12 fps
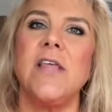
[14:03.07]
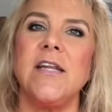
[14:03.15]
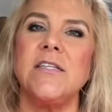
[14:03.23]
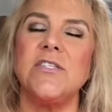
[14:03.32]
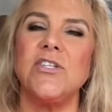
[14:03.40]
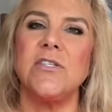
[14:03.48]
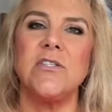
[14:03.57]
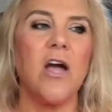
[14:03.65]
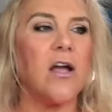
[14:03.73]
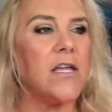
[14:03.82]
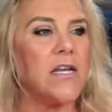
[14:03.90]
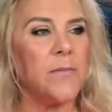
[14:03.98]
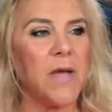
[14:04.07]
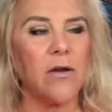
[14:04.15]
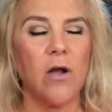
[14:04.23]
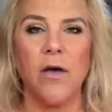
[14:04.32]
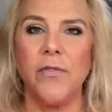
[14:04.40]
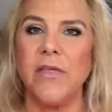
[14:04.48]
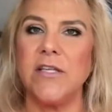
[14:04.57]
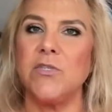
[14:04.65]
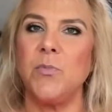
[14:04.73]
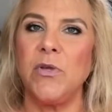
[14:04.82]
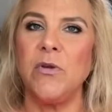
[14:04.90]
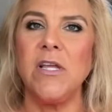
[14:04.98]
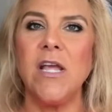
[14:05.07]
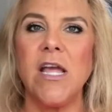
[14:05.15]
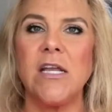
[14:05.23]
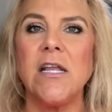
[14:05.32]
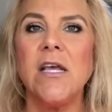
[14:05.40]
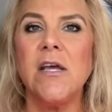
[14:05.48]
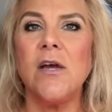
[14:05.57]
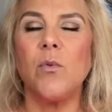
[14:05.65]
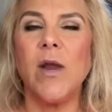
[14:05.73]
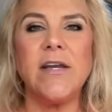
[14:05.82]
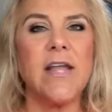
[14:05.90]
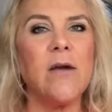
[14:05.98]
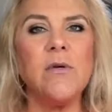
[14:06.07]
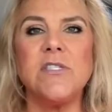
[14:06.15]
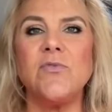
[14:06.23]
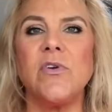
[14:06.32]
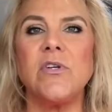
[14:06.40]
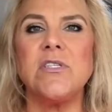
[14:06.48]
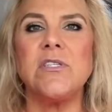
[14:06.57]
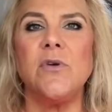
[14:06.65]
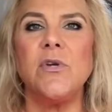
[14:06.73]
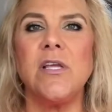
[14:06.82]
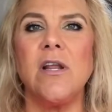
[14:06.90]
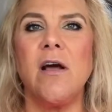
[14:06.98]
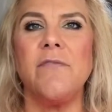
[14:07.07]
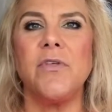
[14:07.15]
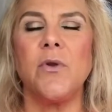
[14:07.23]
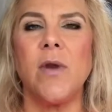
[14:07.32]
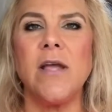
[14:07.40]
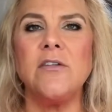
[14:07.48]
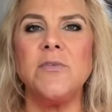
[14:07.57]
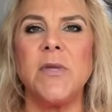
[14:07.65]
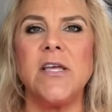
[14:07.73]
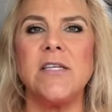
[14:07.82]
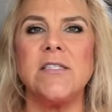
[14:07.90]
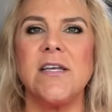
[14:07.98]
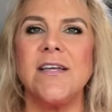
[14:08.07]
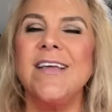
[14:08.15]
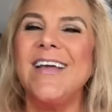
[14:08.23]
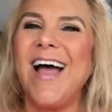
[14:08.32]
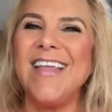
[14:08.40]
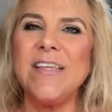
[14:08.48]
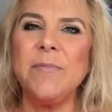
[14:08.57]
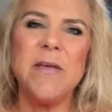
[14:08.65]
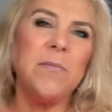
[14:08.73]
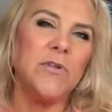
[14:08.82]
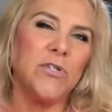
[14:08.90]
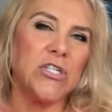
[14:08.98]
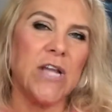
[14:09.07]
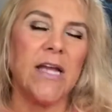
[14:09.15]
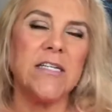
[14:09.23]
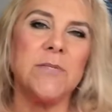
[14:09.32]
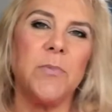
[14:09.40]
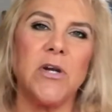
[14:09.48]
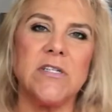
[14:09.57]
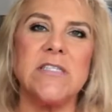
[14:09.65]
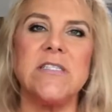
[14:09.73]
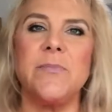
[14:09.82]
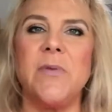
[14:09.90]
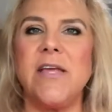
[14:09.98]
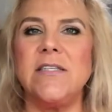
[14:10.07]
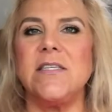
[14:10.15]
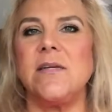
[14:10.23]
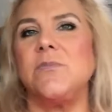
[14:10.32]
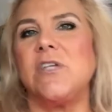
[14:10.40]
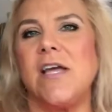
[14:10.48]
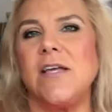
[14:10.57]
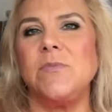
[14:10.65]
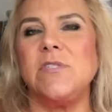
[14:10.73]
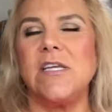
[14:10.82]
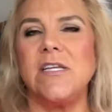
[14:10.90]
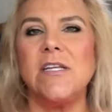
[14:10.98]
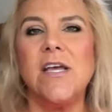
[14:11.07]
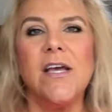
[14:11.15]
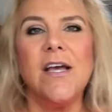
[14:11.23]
that is just talking about all things beauty, and right now it's very slow to get off the ground because I think people are shy to participate sometimes, and